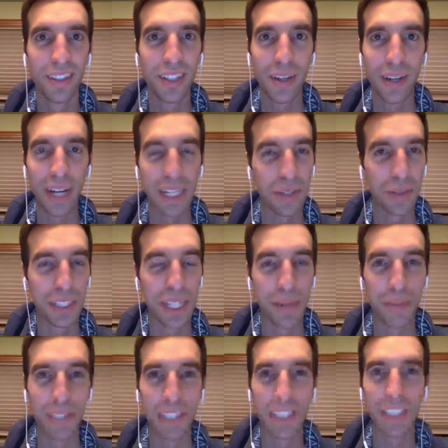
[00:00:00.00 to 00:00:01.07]
Yo guys, what's
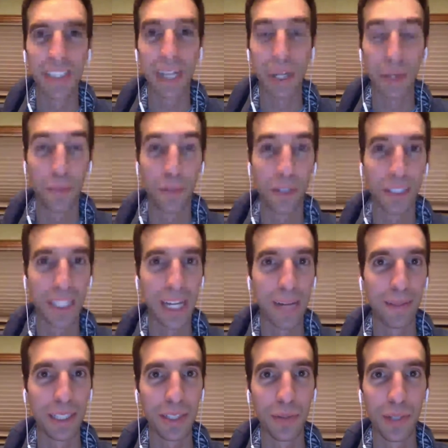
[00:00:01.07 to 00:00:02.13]
up? It's Dr. Paul
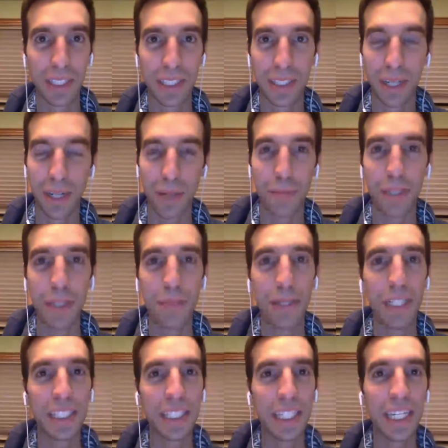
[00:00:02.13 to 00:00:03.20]
Thomas with Startup
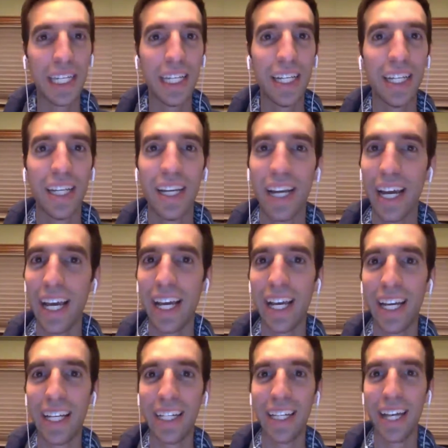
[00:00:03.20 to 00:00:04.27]
DPC,
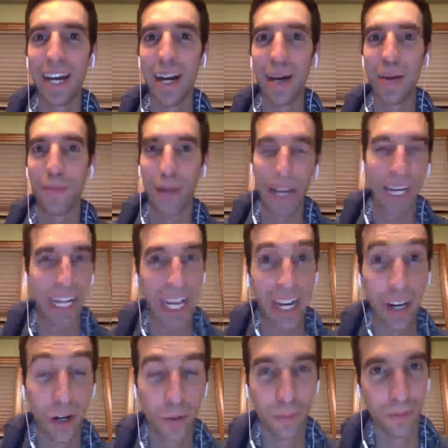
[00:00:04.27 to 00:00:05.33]
and I'm hanging at
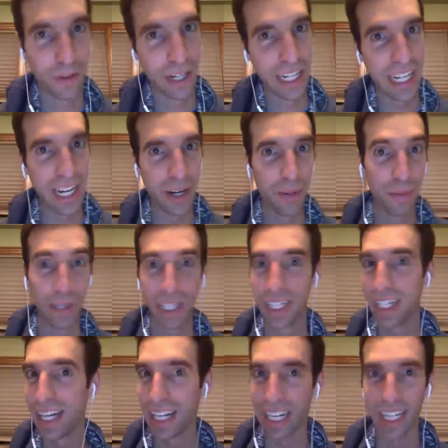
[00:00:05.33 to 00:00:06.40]
home right now,
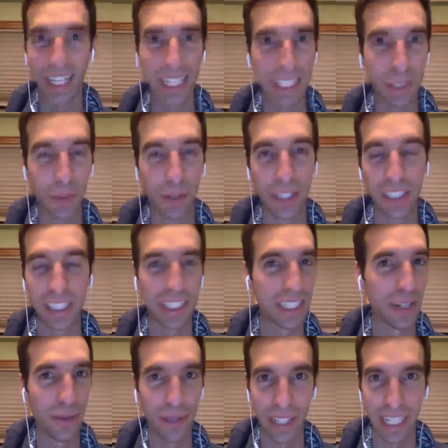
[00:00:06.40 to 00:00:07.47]
but I got these questions
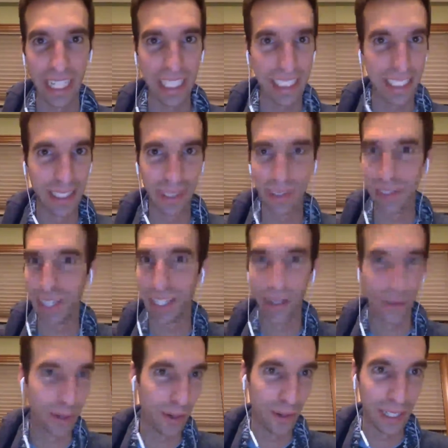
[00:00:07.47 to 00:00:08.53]
I want to get to. I don't
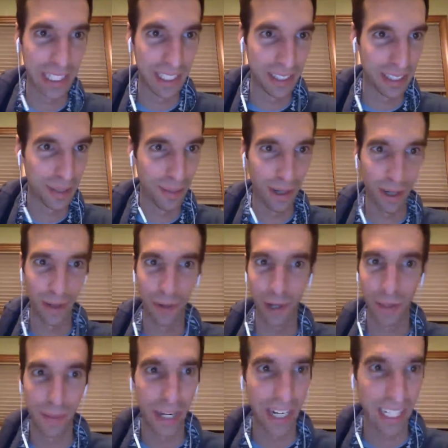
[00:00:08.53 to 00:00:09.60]
want to wait till tomorrow when
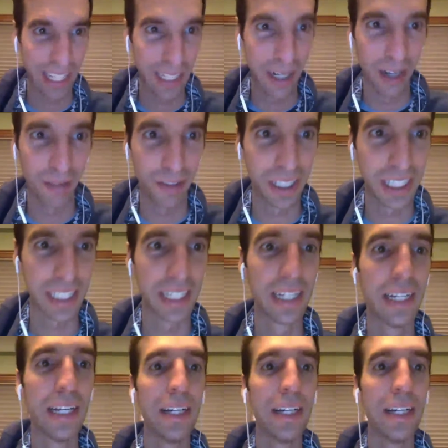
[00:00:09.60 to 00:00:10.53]
I'm back in the office.